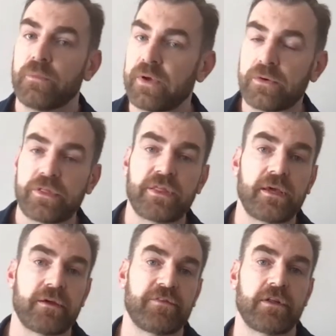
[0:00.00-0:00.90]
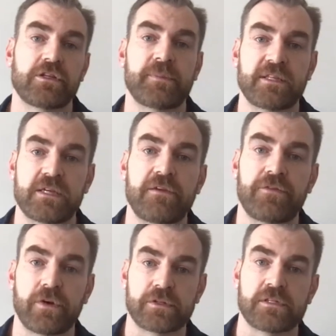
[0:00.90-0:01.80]
We all think of LGBT
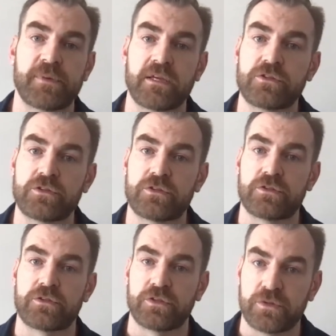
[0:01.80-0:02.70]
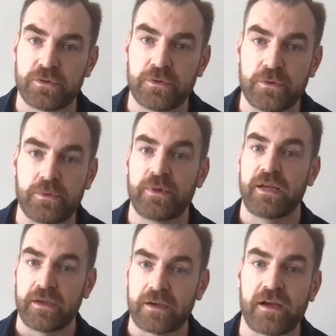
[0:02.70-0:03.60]
folks as being 2
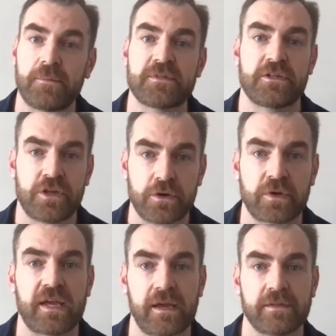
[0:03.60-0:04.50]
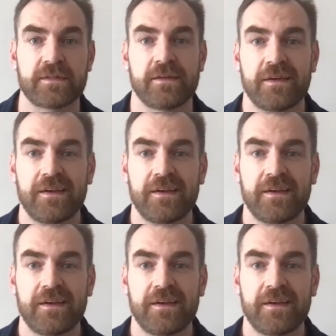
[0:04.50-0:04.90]
incomes and no kids.